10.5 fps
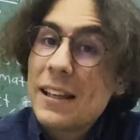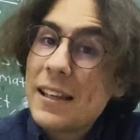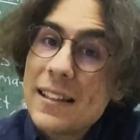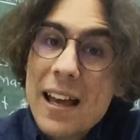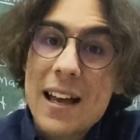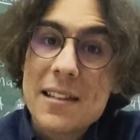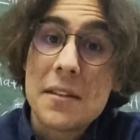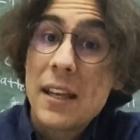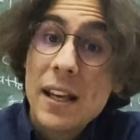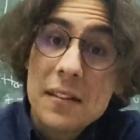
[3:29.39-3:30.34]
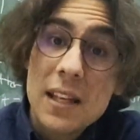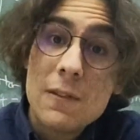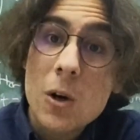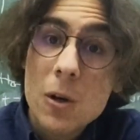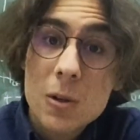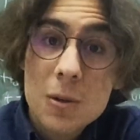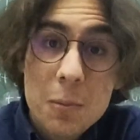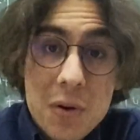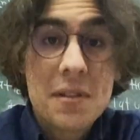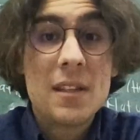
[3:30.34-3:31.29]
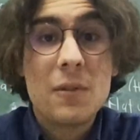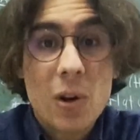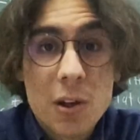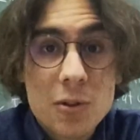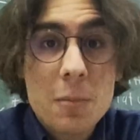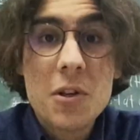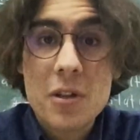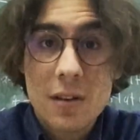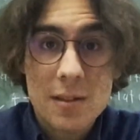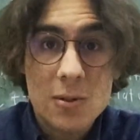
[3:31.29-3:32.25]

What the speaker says: It has a negative or positive contributions